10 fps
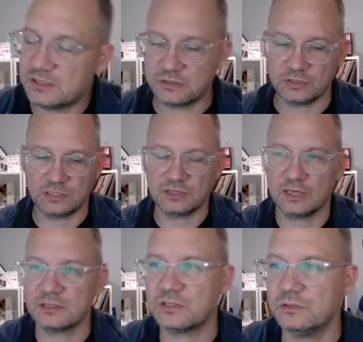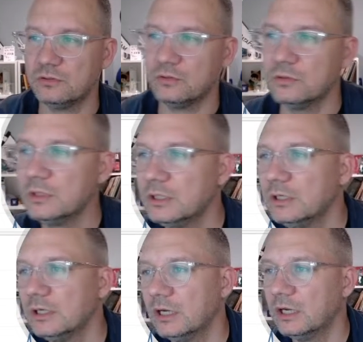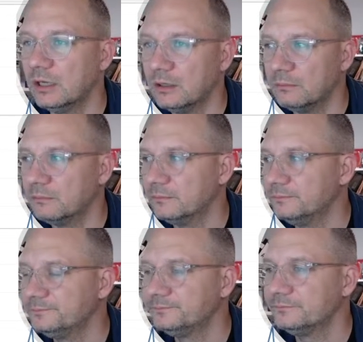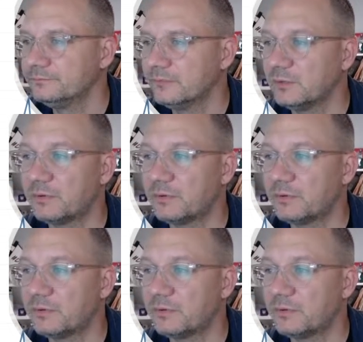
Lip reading: to get that to the